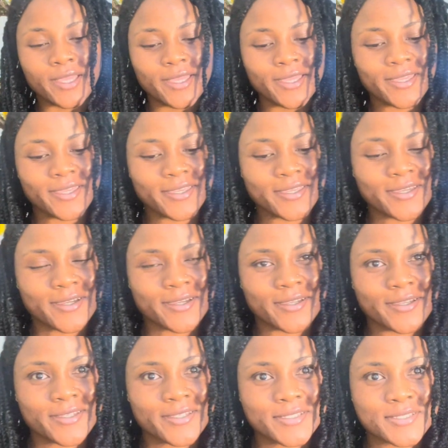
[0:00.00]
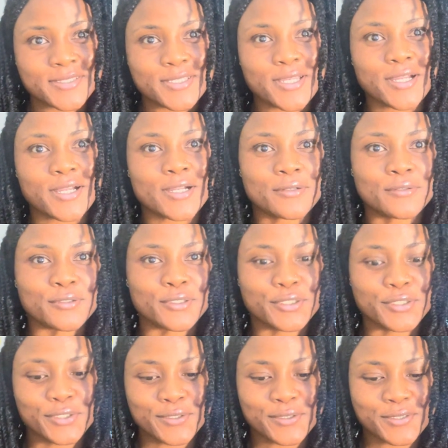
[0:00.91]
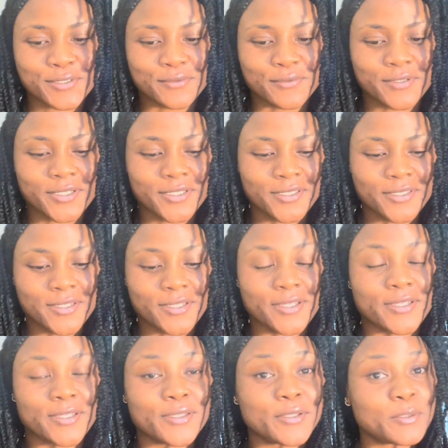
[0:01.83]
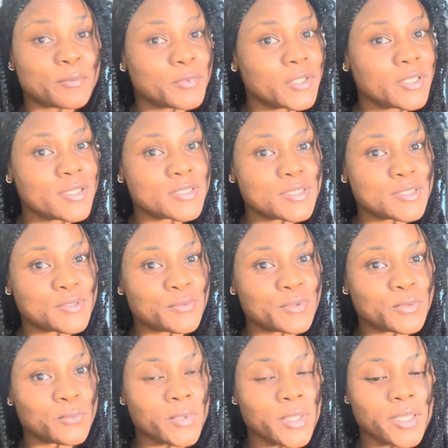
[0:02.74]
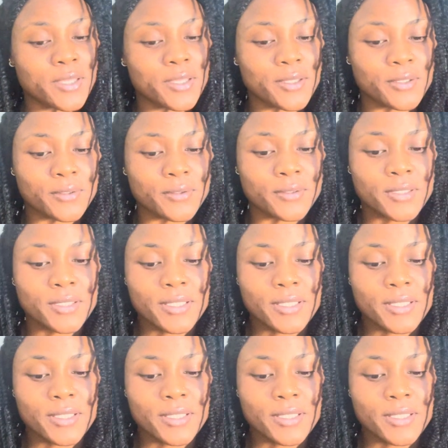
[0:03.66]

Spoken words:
Hey guys, how are you doing? I hope you guys are doing well.